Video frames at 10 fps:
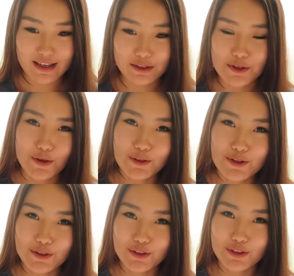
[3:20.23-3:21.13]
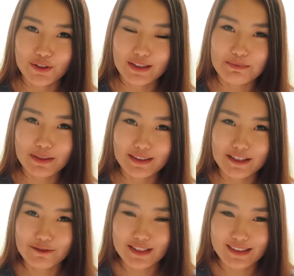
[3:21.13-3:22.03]
And it's also a
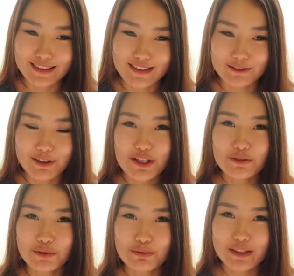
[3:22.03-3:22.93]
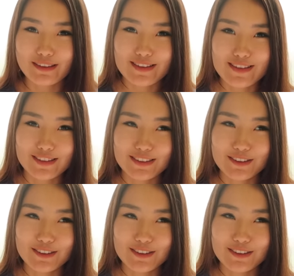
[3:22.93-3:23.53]
belief that the Russian woman is